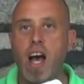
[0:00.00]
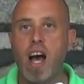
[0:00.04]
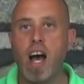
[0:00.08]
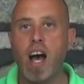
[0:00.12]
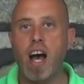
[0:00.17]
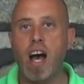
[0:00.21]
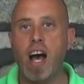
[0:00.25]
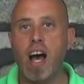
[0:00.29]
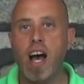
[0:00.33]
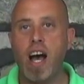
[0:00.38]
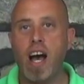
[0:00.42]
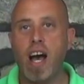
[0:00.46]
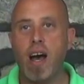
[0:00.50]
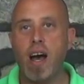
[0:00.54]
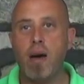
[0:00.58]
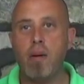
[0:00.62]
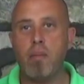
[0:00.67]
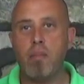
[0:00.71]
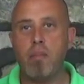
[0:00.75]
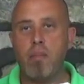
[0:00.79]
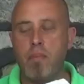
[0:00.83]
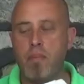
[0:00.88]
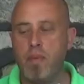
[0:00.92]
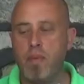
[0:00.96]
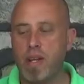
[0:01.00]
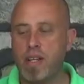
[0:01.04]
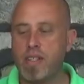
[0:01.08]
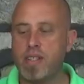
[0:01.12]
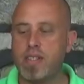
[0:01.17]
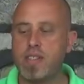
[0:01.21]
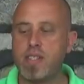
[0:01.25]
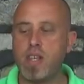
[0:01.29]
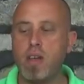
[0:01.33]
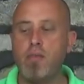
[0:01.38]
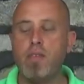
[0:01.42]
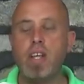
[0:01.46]
By
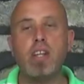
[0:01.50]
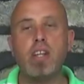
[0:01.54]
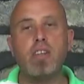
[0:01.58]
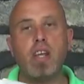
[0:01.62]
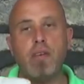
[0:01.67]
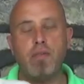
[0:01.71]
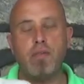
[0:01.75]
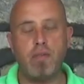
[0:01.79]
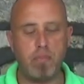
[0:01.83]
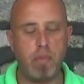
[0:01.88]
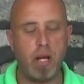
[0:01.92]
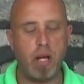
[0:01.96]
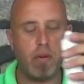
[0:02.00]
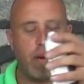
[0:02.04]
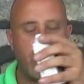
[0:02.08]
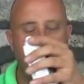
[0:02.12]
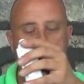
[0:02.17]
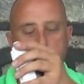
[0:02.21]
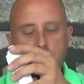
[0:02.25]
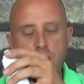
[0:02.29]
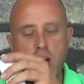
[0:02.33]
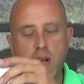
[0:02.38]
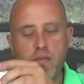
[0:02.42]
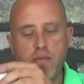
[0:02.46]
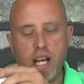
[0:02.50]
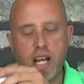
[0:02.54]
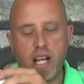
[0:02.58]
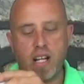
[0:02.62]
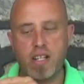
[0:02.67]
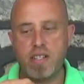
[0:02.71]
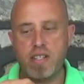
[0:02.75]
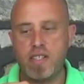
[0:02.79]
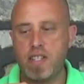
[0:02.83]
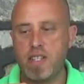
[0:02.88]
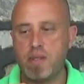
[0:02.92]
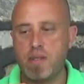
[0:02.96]
the way, if you don't
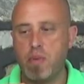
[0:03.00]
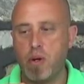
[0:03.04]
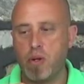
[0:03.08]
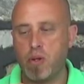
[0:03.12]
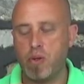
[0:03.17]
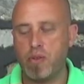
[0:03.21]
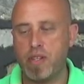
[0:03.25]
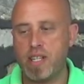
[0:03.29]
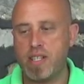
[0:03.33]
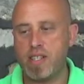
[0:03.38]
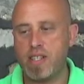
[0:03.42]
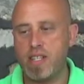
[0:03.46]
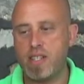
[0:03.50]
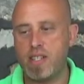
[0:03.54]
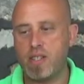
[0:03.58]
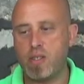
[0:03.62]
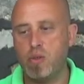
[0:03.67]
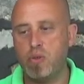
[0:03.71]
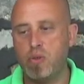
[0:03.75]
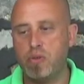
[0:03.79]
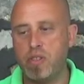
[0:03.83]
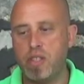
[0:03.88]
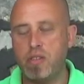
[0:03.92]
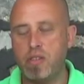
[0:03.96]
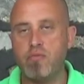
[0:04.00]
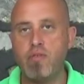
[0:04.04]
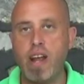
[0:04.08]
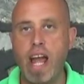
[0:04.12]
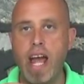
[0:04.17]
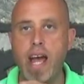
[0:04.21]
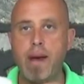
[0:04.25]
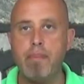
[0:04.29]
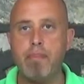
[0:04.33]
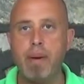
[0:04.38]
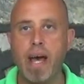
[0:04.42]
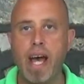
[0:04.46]
recognise this model, this is called the
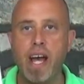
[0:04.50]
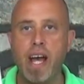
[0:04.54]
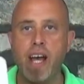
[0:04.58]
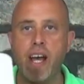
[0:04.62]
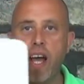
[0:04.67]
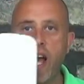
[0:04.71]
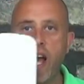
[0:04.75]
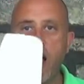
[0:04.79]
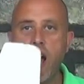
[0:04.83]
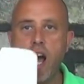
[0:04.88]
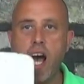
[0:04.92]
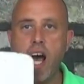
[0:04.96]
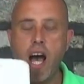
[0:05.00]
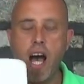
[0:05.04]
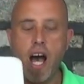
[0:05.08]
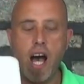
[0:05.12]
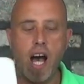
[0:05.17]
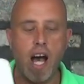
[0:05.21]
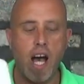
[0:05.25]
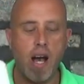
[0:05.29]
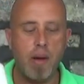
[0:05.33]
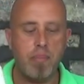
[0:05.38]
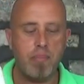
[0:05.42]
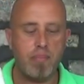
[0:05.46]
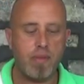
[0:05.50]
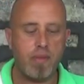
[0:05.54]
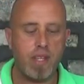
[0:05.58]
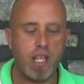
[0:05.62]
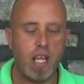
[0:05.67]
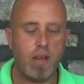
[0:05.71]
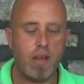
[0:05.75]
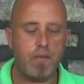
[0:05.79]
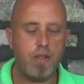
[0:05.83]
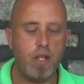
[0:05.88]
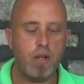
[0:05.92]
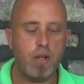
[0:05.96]
Rare Bear.
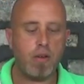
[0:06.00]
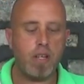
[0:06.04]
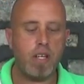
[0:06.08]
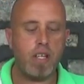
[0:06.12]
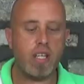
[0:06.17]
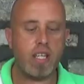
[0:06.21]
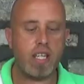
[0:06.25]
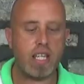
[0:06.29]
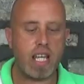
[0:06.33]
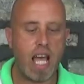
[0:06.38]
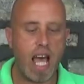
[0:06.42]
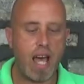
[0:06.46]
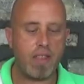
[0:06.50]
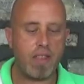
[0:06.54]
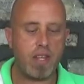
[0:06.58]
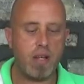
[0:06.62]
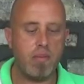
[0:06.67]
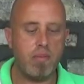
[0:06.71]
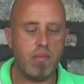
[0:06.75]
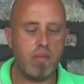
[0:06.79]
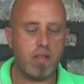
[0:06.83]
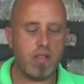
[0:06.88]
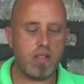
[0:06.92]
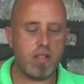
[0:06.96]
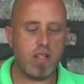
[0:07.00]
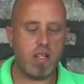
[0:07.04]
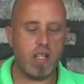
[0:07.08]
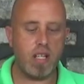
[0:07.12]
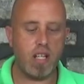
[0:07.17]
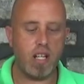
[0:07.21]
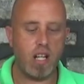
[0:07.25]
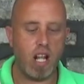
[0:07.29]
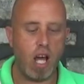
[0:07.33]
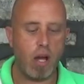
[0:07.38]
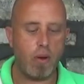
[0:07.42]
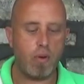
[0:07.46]
If you can get them
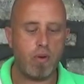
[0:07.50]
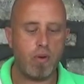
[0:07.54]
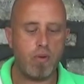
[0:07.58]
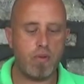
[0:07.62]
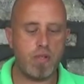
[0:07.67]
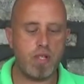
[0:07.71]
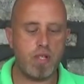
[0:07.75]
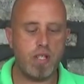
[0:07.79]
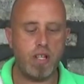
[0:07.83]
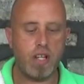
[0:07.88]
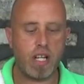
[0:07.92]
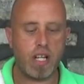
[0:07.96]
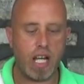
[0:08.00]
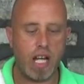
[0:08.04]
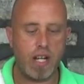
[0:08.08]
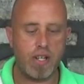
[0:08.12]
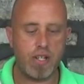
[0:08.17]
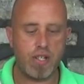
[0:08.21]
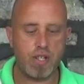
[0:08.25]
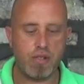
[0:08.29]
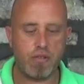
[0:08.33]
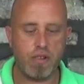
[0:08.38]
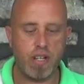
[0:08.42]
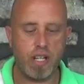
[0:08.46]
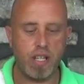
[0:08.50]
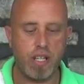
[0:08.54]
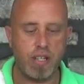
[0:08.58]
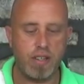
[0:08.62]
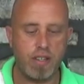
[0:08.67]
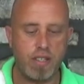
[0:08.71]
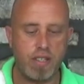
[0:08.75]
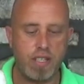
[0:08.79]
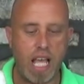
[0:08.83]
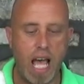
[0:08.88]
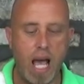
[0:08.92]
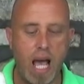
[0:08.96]
local to your country,
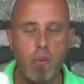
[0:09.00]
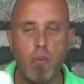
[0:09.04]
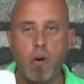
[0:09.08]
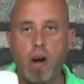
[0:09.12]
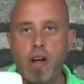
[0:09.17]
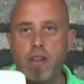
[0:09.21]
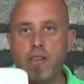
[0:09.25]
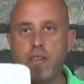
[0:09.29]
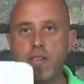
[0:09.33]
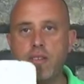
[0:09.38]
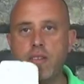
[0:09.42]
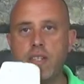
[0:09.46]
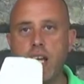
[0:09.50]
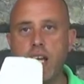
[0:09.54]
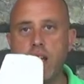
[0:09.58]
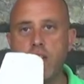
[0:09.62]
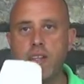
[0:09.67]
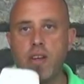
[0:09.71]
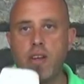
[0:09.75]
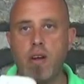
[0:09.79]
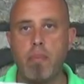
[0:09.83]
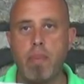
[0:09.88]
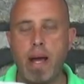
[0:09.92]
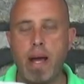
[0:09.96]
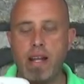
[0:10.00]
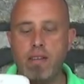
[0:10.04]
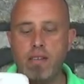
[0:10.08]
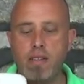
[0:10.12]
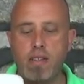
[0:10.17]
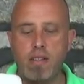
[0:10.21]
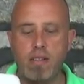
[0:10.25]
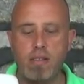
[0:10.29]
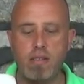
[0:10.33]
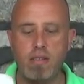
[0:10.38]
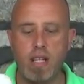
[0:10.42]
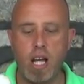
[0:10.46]
get one. They're about
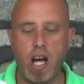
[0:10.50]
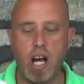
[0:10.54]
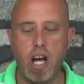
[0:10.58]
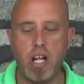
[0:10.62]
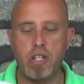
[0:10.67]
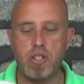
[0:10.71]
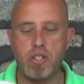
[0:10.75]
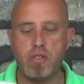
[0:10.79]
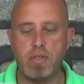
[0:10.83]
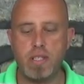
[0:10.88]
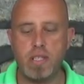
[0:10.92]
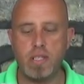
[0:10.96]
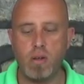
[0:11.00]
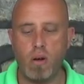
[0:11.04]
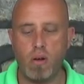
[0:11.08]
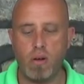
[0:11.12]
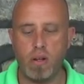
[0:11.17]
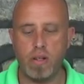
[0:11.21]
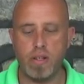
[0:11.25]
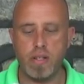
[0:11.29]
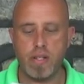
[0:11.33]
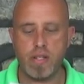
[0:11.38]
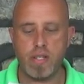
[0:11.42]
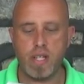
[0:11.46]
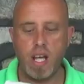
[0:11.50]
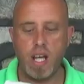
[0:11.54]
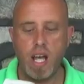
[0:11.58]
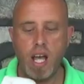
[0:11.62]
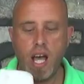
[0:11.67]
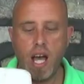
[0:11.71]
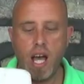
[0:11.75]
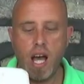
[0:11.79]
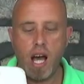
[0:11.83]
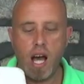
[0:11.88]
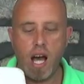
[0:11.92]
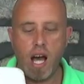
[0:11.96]
$100.
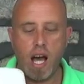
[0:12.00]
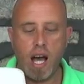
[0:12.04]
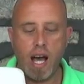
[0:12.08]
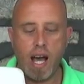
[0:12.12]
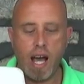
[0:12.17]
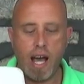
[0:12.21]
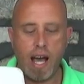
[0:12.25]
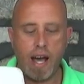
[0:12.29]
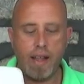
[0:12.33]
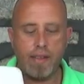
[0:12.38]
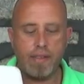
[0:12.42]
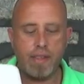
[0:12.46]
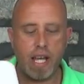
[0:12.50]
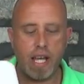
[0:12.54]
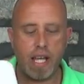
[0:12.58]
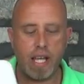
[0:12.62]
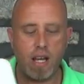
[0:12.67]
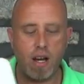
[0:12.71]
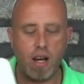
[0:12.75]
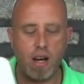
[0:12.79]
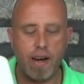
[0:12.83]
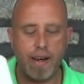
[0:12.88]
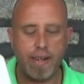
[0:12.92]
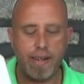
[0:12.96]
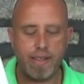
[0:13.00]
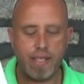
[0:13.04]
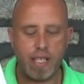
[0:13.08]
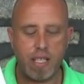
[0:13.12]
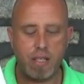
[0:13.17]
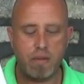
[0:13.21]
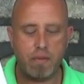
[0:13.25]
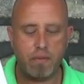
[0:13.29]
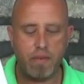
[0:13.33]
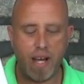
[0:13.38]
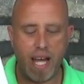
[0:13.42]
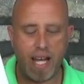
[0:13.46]
And they are
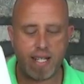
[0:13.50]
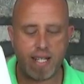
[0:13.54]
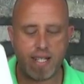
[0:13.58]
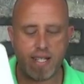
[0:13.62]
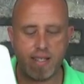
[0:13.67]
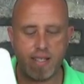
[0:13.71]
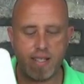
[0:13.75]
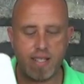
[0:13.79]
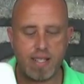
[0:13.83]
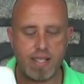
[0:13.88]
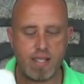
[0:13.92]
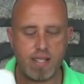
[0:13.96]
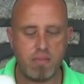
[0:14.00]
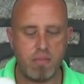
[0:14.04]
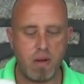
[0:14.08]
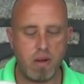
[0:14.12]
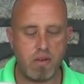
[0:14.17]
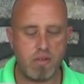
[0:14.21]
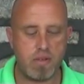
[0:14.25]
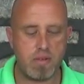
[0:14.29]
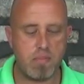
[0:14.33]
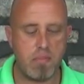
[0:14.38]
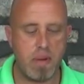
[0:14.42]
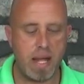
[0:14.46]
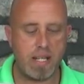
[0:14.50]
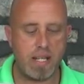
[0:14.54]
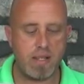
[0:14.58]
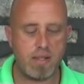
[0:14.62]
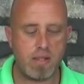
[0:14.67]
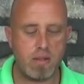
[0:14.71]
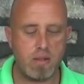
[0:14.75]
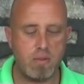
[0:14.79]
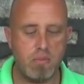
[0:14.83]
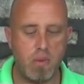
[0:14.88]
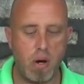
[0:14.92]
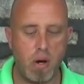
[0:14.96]
the fastest, most
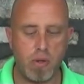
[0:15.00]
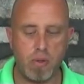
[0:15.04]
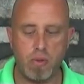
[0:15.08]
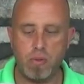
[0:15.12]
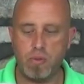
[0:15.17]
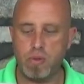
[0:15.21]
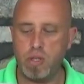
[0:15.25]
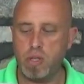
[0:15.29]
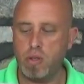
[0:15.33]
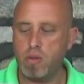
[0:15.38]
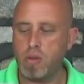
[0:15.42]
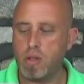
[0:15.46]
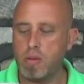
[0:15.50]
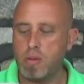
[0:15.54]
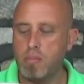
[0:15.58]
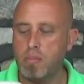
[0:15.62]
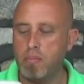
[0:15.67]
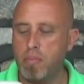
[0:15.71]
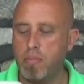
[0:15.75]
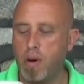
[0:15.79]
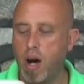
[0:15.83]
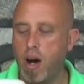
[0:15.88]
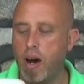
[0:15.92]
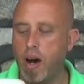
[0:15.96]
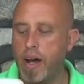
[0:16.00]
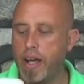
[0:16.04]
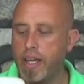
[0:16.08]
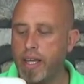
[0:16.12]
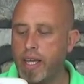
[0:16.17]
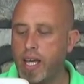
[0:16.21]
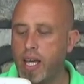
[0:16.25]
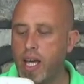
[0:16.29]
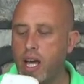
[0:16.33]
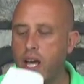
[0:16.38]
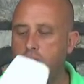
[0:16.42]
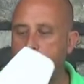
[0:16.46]
mental model you can
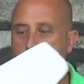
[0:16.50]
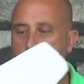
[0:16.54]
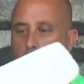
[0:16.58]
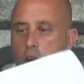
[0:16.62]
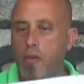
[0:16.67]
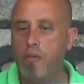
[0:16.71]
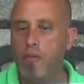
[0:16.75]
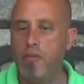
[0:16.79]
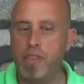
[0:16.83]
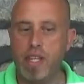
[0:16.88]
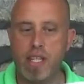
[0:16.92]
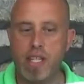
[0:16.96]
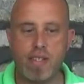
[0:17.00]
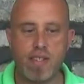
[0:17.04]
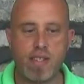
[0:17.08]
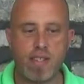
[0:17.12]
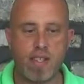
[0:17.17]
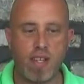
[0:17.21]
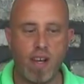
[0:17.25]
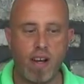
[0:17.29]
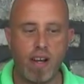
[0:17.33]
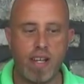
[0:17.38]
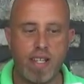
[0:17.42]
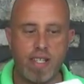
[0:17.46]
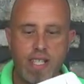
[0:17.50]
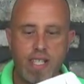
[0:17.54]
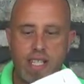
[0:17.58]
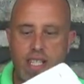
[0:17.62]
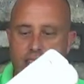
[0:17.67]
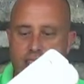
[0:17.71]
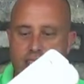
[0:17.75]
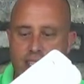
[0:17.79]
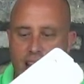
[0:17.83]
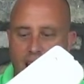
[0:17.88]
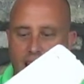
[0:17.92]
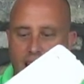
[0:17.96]
buy of this size.
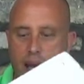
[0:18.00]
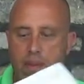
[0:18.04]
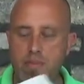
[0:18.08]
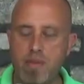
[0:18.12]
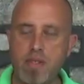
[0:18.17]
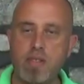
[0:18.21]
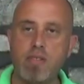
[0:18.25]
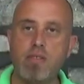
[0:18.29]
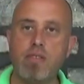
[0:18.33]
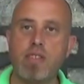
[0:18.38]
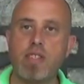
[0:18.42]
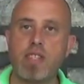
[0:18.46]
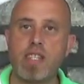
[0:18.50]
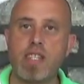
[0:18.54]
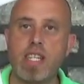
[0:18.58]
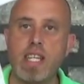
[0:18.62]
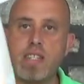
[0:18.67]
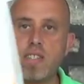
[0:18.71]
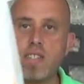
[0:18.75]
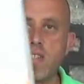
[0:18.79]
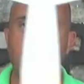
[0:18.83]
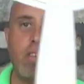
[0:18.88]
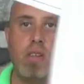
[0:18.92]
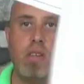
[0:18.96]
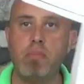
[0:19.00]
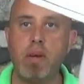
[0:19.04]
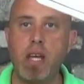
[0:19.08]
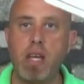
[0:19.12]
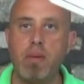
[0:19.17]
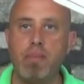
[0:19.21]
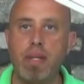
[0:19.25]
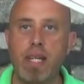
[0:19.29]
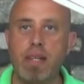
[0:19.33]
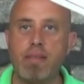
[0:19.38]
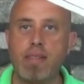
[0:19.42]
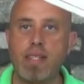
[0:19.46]
It's absolutely schizo. You
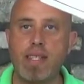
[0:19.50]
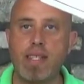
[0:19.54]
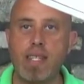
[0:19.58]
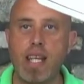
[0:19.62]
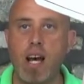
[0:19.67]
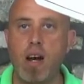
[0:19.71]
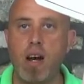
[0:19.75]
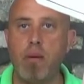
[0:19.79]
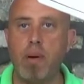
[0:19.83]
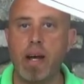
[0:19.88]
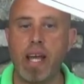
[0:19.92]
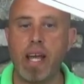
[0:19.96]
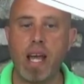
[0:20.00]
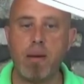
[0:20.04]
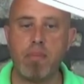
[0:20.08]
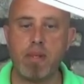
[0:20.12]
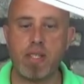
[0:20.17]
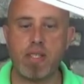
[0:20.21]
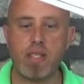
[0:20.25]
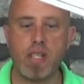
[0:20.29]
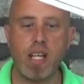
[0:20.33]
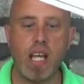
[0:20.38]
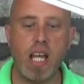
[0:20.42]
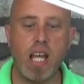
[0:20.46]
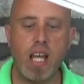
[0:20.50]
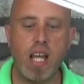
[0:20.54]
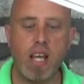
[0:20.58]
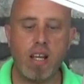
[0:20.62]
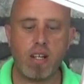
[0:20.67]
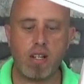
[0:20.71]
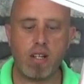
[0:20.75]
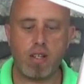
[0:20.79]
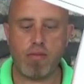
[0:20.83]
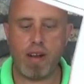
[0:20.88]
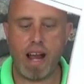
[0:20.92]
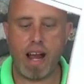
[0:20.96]
may be able to tell by how much
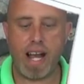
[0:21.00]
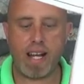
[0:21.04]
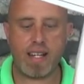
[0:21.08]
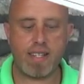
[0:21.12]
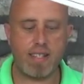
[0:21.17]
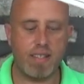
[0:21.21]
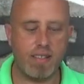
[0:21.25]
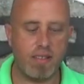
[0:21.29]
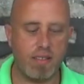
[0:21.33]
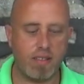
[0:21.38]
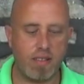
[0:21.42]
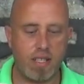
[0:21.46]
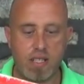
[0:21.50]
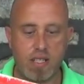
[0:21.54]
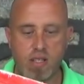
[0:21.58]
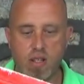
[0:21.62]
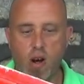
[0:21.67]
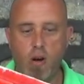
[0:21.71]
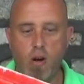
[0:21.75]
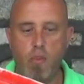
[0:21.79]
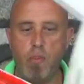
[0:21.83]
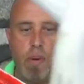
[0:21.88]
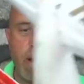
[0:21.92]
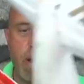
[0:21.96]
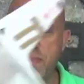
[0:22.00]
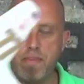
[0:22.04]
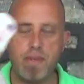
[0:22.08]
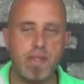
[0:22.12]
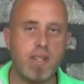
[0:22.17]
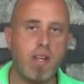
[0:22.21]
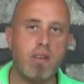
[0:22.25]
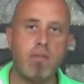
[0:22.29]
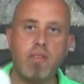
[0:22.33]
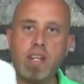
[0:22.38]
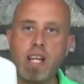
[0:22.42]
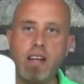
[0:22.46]
cracks and there's
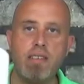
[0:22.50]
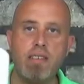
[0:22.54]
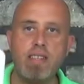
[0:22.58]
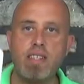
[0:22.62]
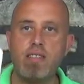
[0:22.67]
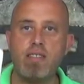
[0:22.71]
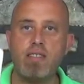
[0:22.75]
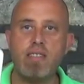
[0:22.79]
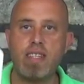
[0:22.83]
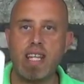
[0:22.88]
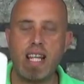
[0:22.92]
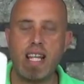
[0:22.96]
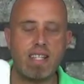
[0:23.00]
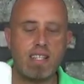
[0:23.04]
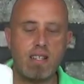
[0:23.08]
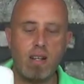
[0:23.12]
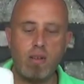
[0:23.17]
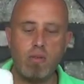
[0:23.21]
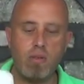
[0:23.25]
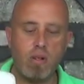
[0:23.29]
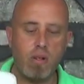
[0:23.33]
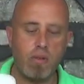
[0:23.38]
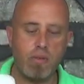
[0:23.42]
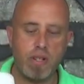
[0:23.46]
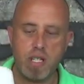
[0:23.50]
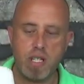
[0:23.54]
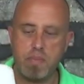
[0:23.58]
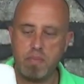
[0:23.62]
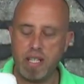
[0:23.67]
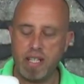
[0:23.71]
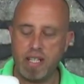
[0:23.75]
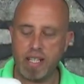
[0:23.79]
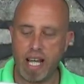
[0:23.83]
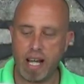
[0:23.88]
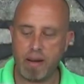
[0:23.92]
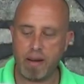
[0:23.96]
cobwebs over there. That's how long it's
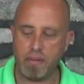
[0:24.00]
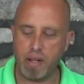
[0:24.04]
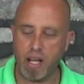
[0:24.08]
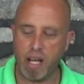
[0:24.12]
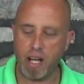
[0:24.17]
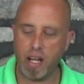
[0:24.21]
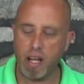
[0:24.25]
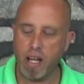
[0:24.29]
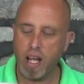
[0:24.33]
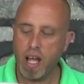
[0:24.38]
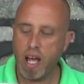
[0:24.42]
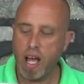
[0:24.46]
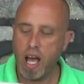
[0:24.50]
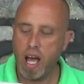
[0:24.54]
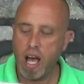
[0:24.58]
been down there.